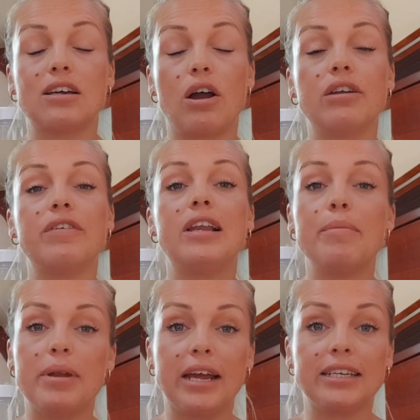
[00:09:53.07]
kind of
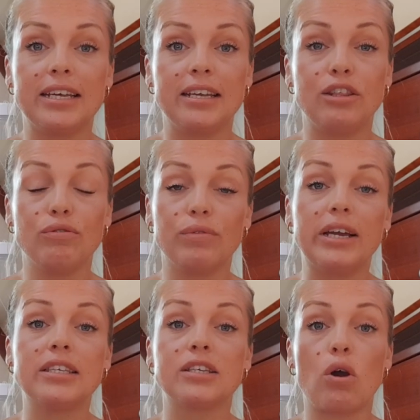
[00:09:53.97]
eliminated the
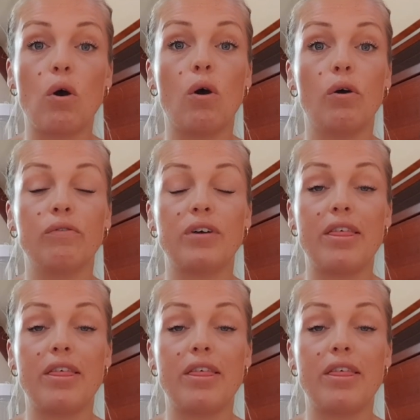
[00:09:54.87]
risk of